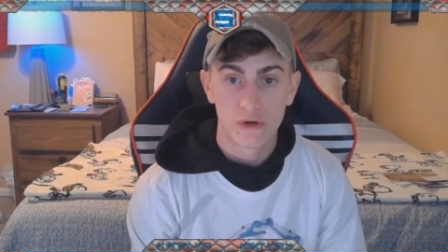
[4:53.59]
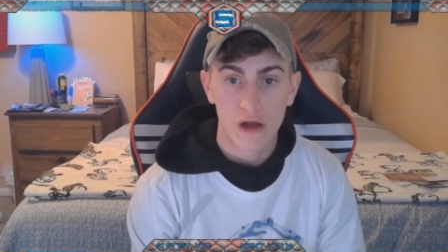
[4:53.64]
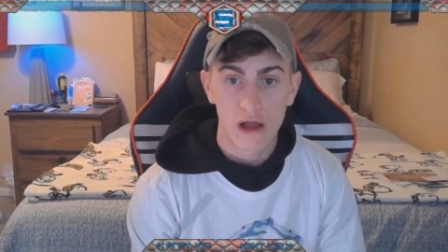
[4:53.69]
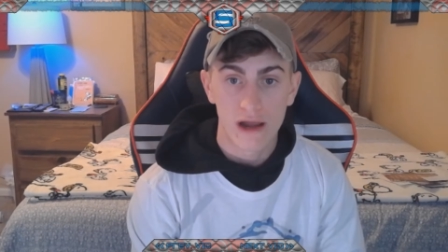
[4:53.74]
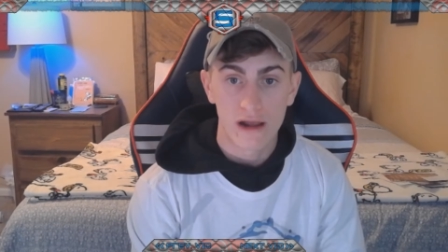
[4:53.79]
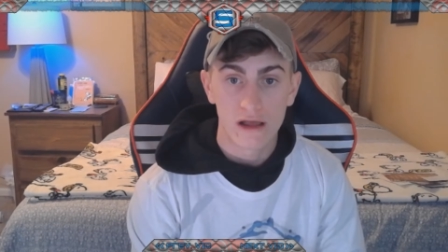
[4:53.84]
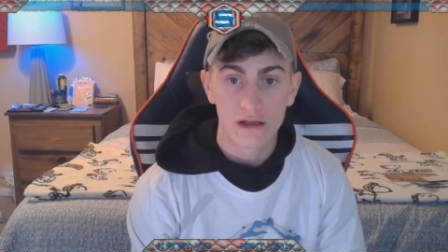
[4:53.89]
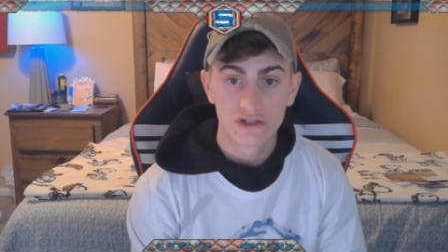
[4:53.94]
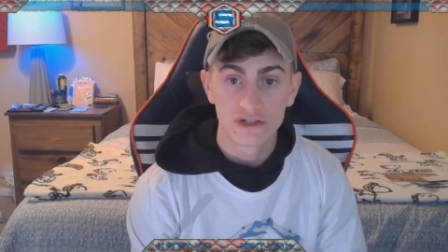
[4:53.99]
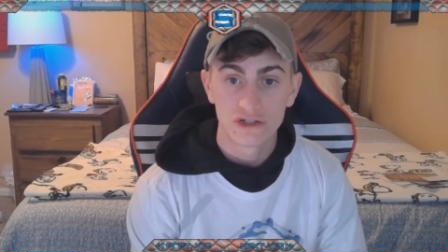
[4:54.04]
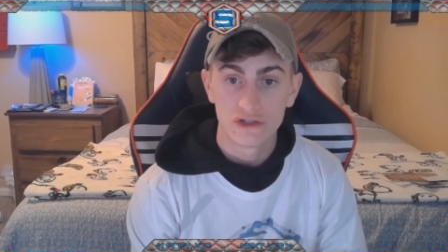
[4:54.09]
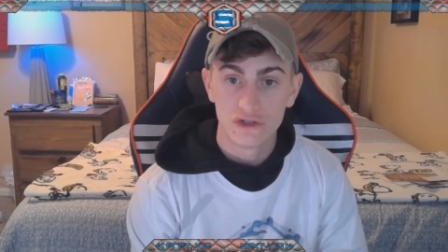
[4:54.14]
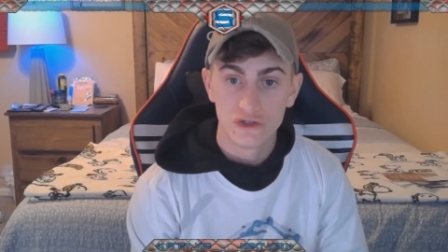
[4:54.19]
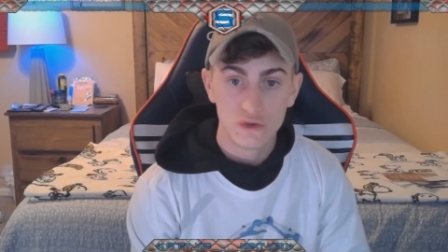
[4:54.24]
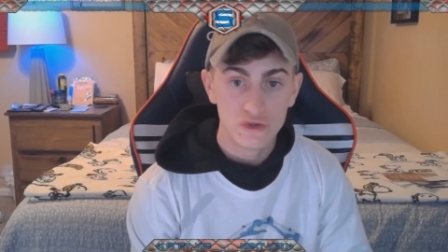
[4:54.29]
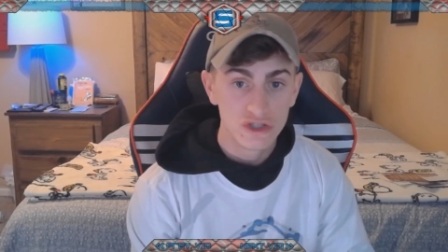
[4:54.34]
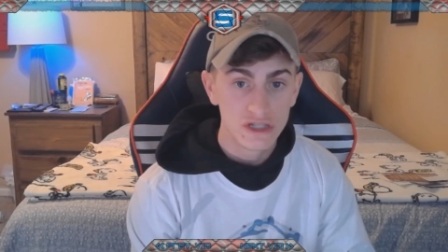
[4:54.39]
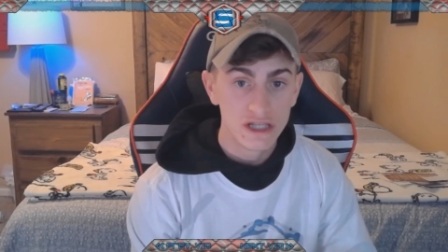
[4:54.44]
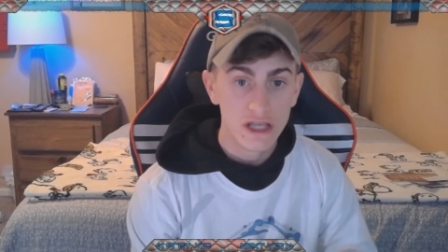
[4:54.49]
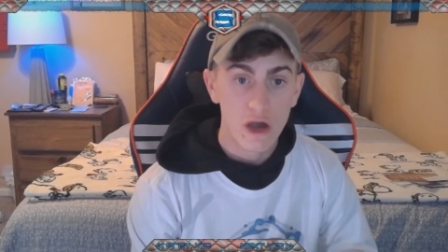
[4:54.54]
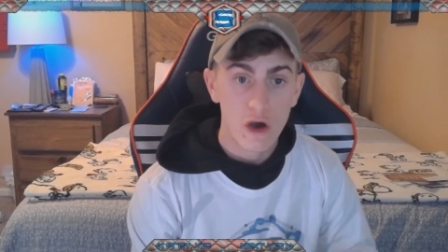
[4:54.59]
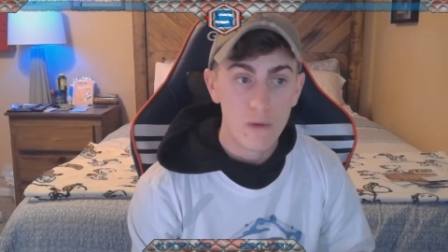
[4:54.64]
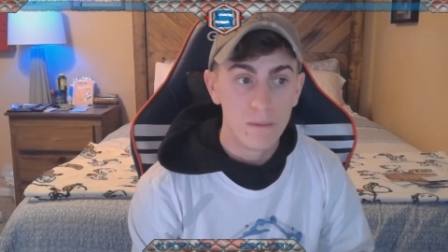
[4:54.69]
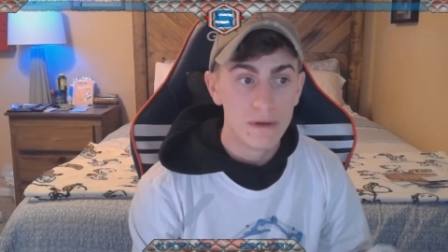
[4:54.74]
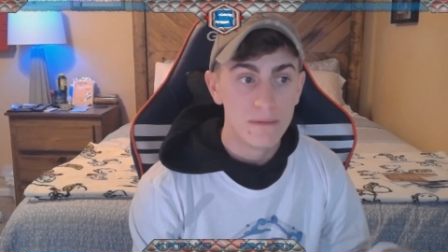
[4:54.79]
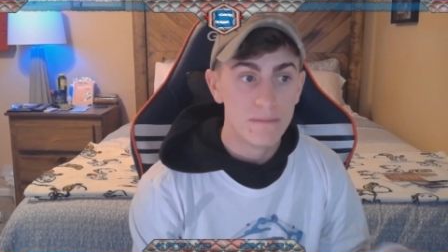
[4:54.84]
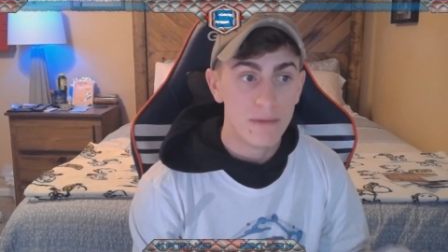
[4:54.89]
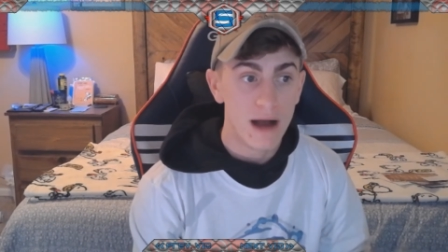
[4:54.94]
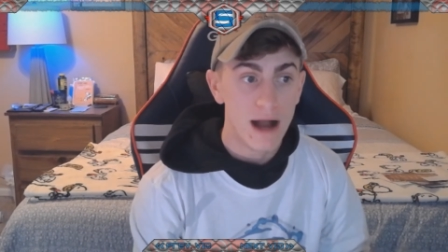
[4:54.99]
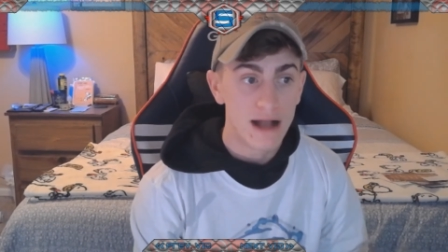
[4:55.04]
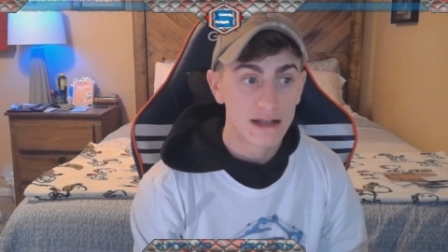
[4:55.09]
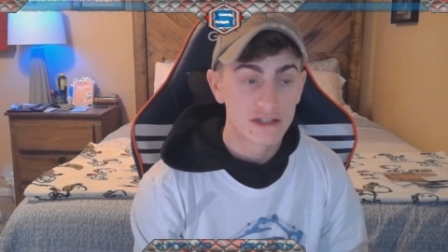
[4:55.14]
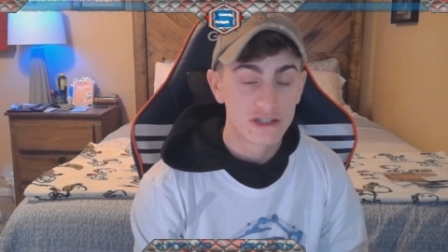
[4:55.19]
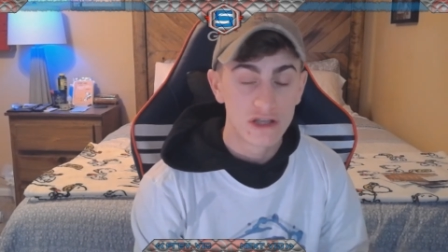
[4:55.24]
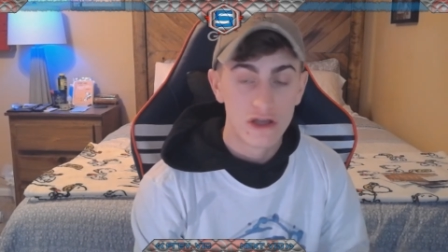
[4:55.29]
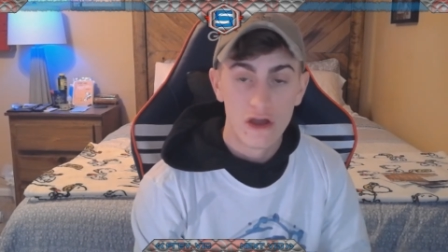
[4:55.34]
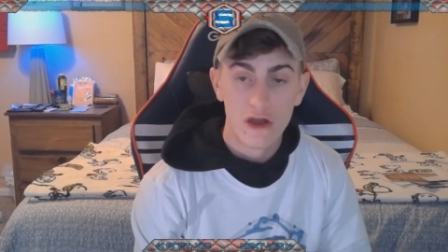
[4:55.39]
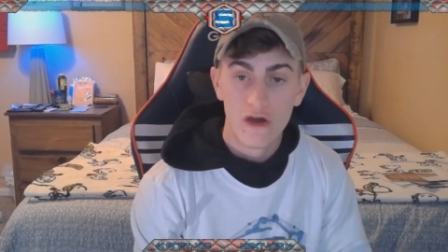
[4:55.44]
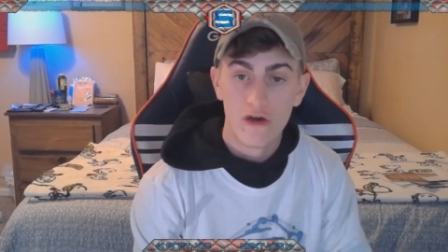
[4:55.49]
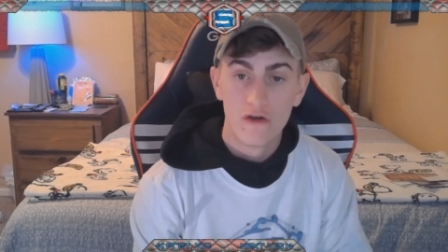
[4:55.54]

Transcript: products, usually open box,